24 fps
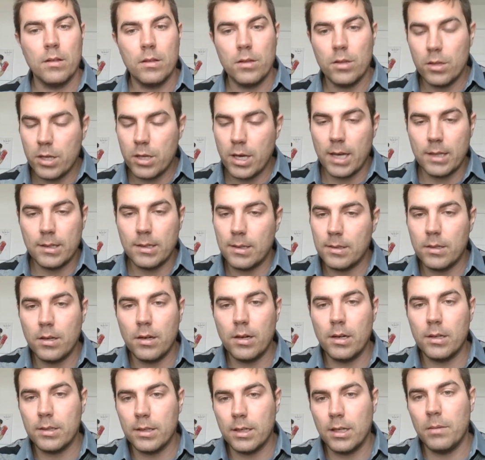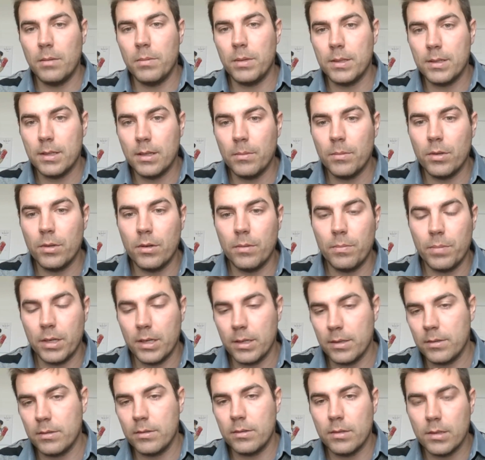Chances are it's going to be similar
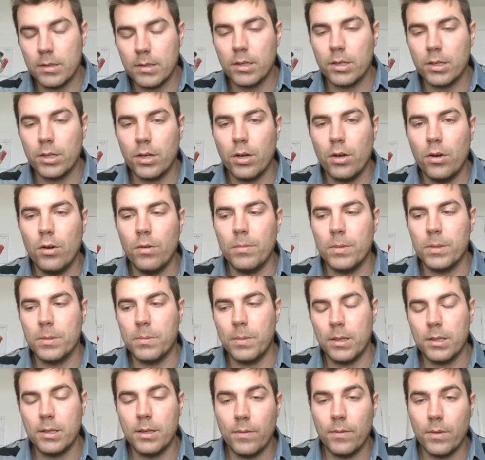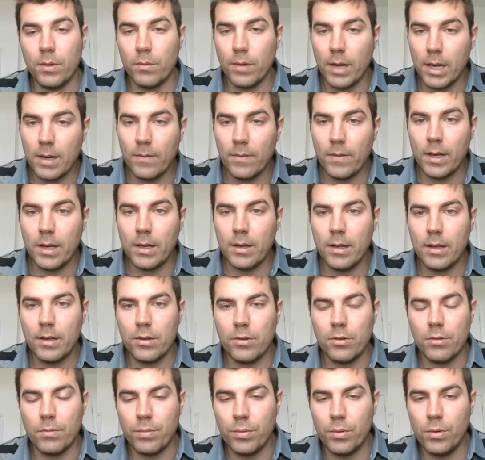because it's a good home, especially if you renovate it, you
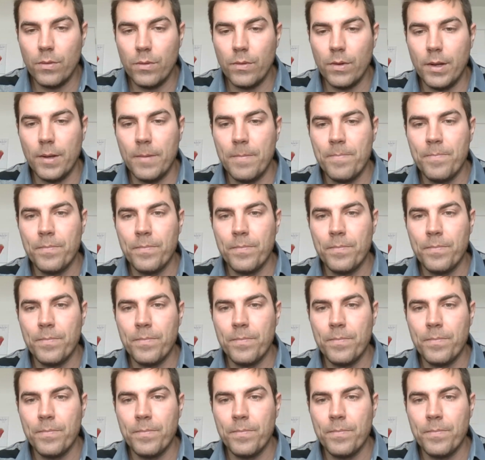improve it.